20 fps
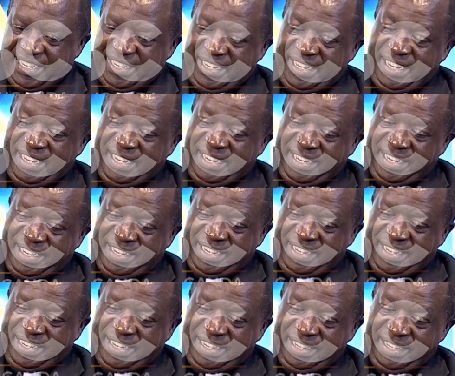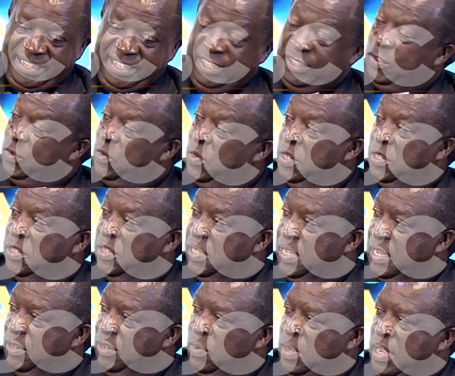uh, situation
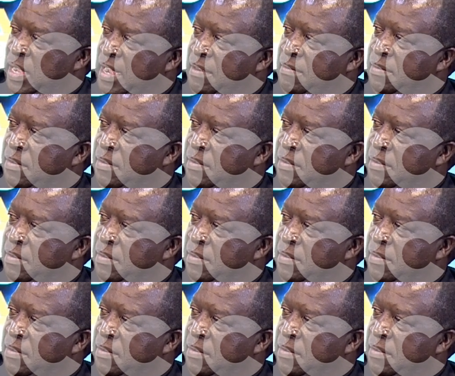that we have,